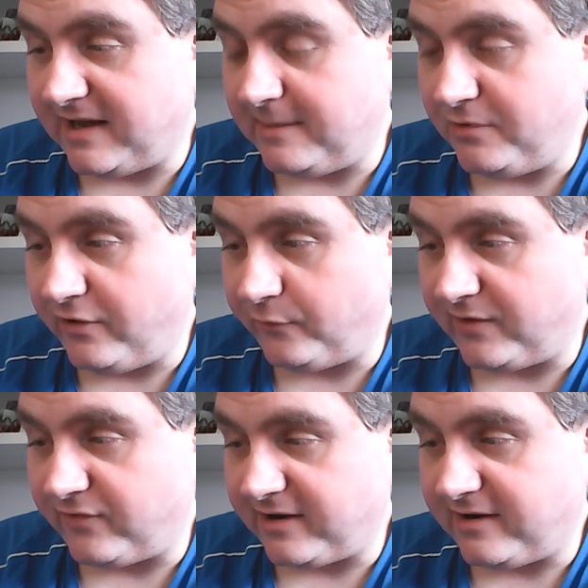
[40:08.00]
Blue Eyes White
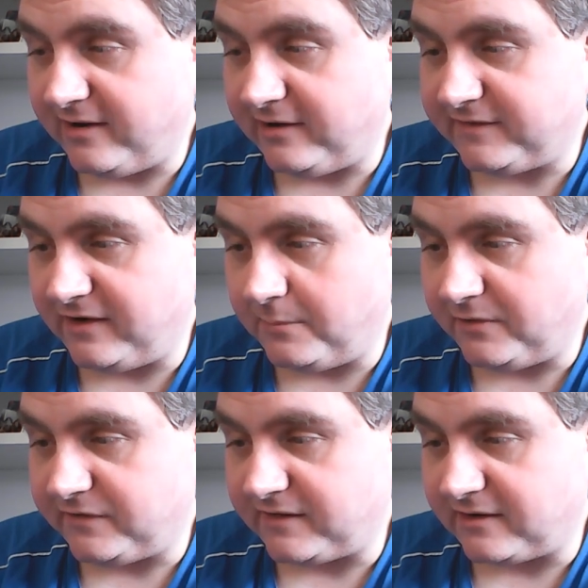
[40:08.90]
Dragon cards in your
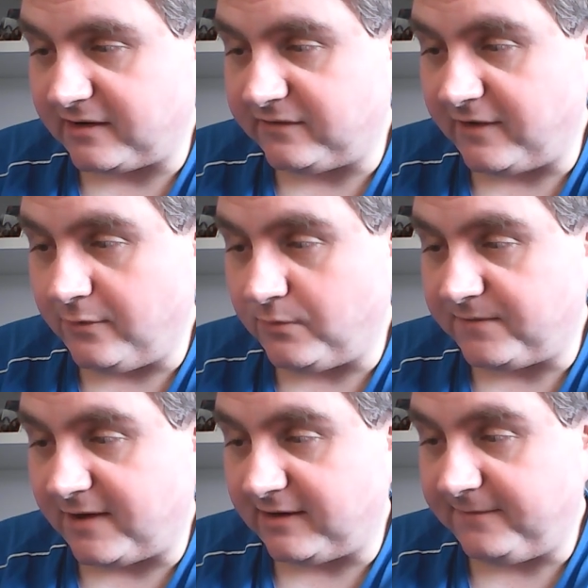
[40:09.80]
monster zone with
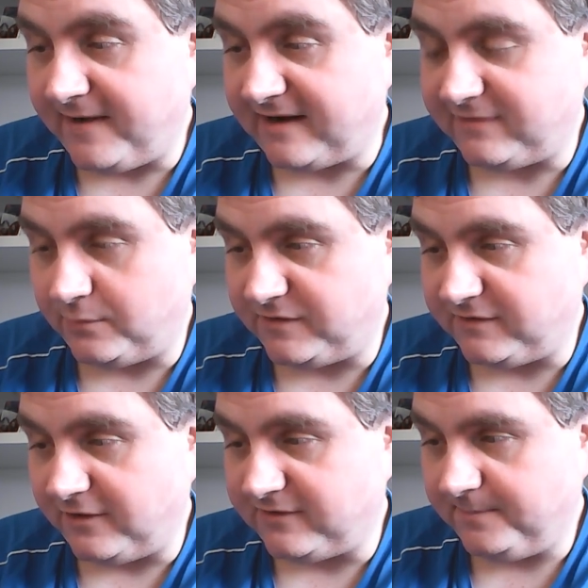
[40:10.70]
card effects, which is
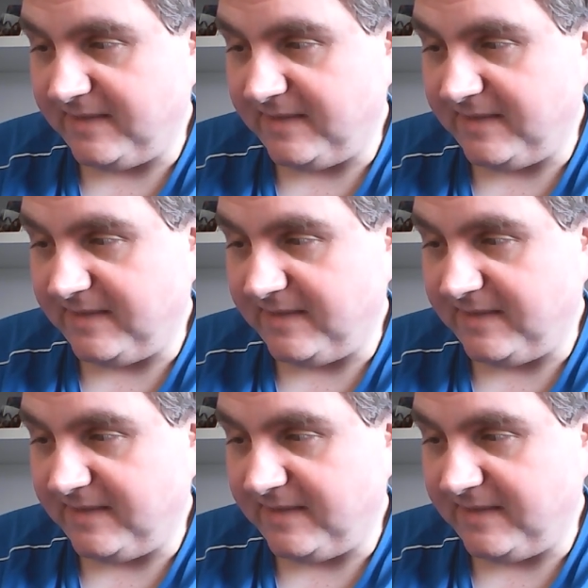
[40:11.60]
good.